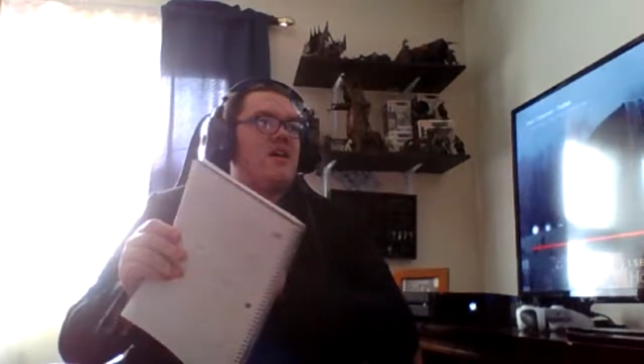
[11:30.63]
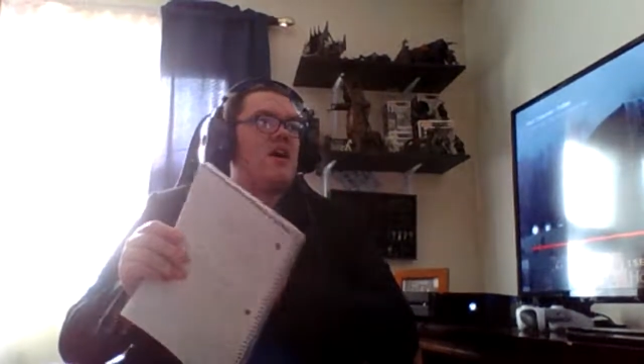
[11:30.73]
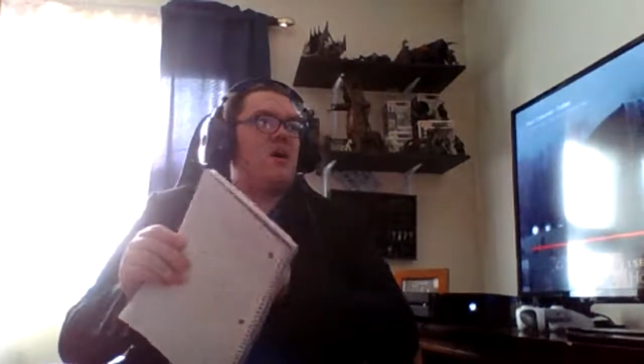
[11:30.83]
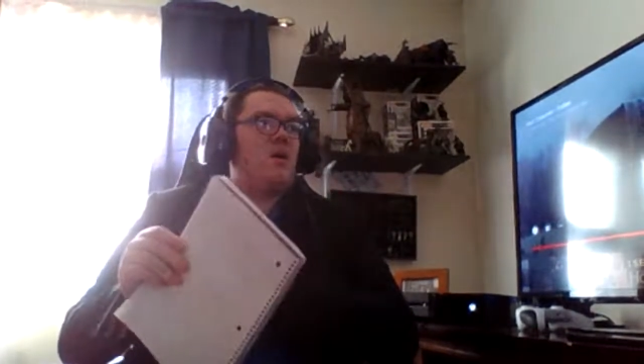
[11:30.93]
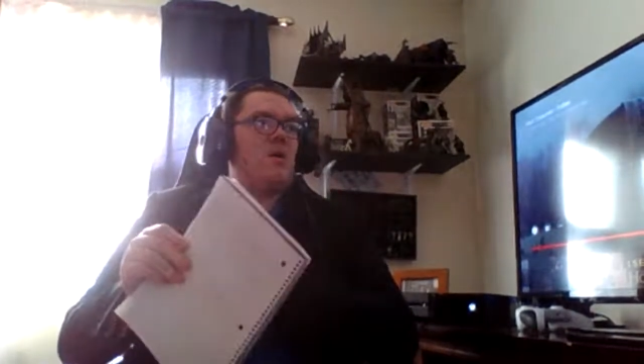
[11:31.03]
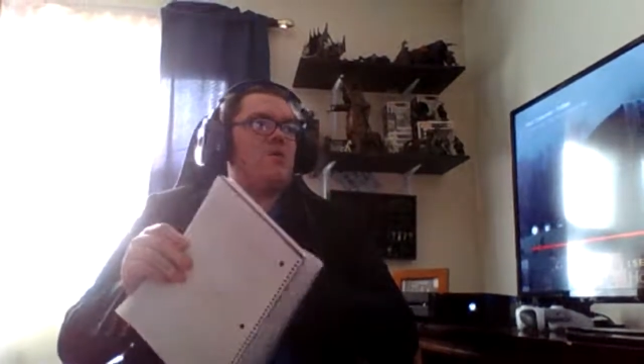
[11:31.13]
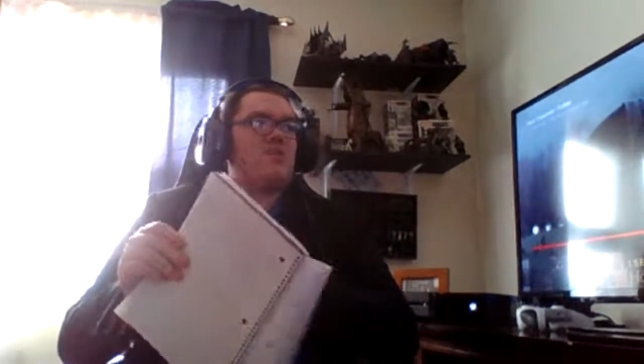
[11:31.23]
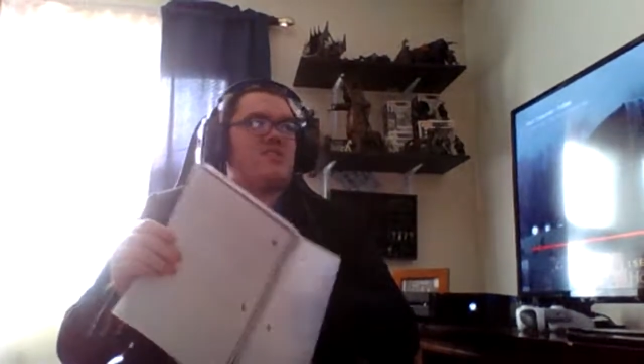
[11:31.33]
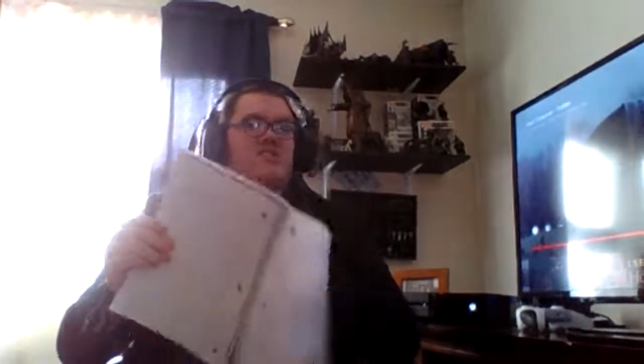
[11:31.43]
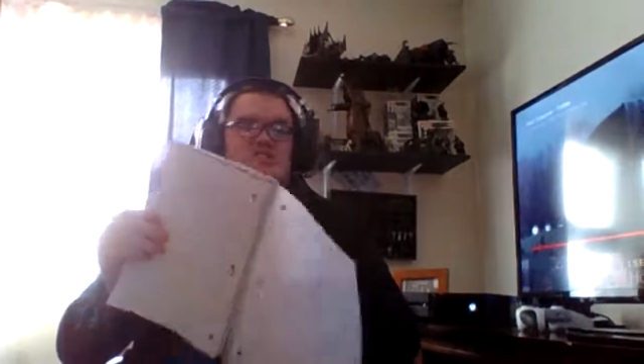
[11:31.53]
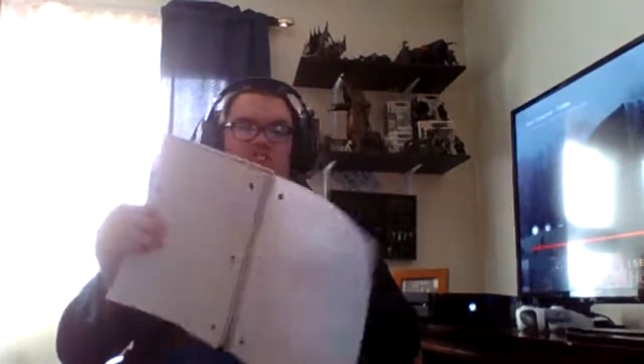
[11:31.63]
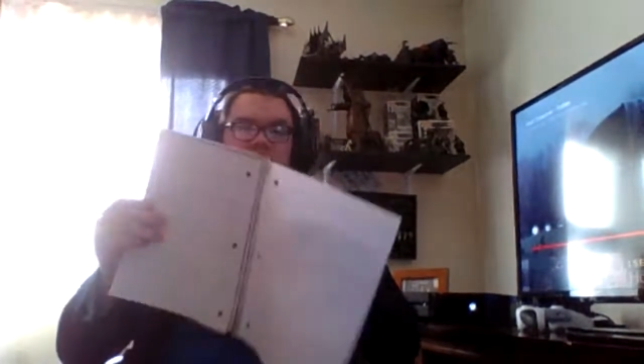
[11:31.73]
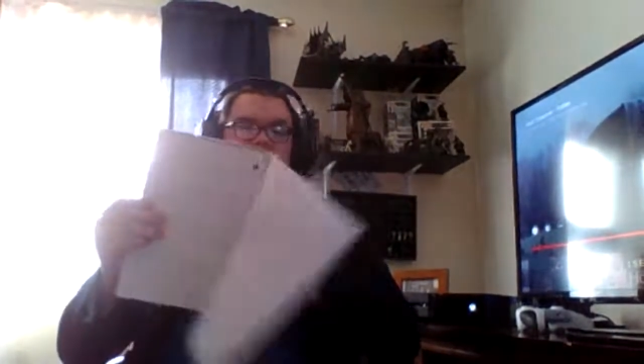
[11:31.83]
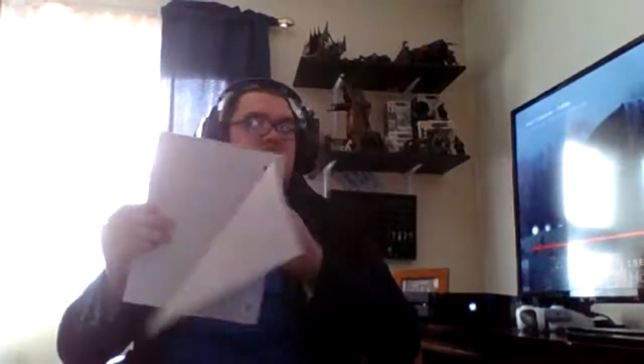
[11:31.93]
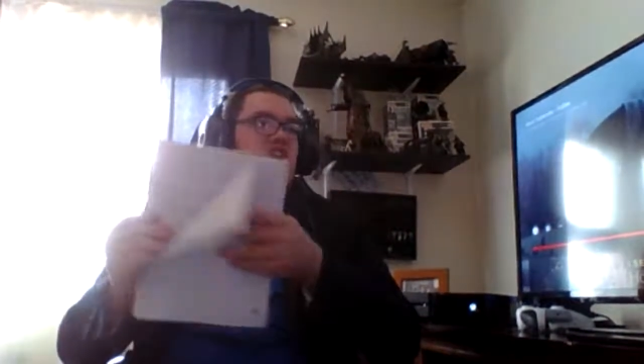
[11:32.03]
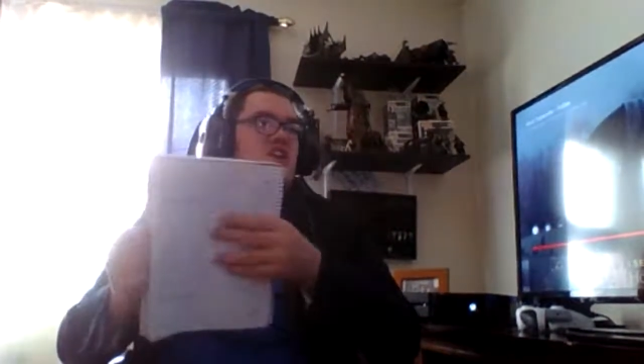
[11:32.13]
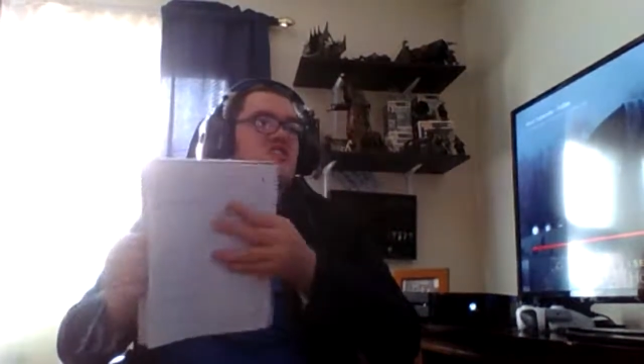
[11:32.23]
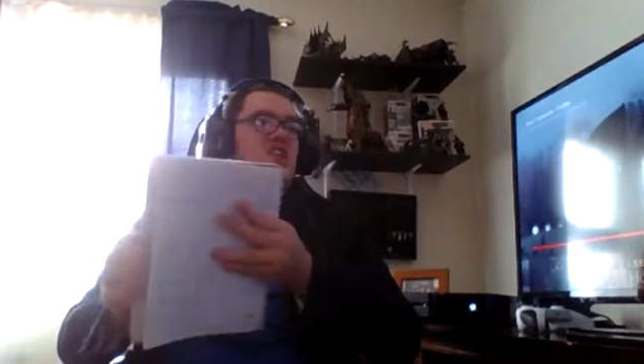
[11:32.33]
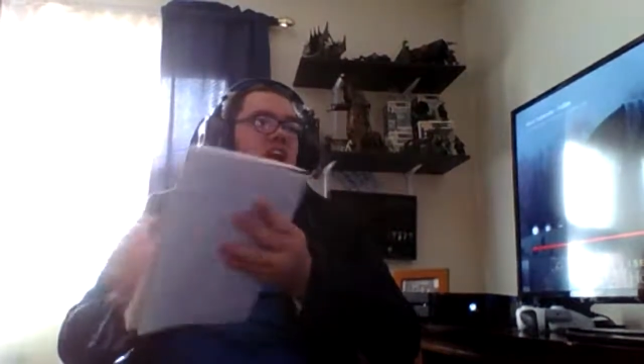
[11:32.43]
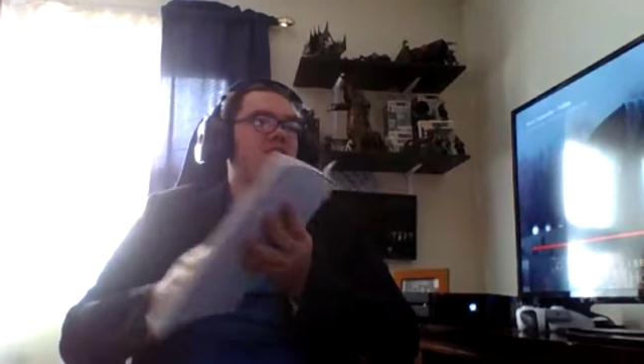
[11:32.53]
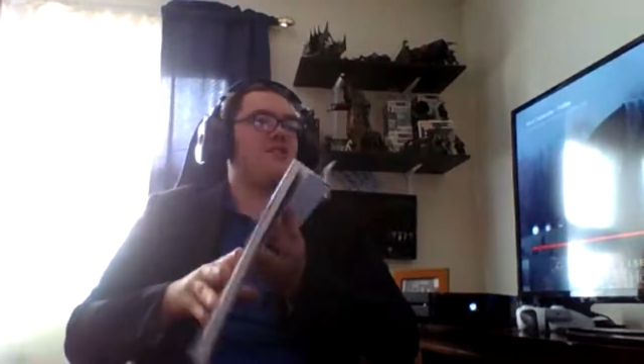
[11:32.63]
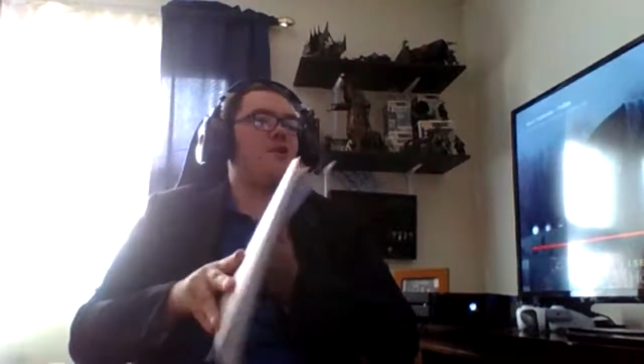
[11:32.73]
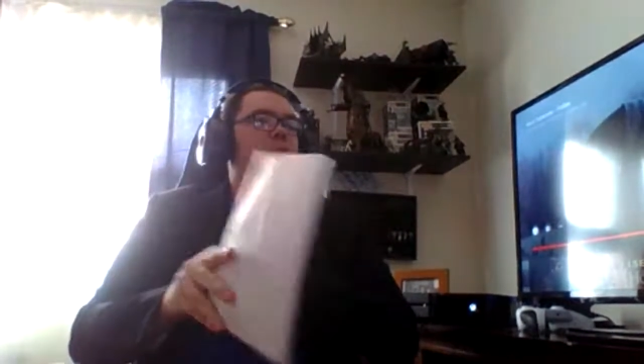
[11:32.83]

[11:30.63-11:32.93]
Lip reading: Holy shit, Josh Allen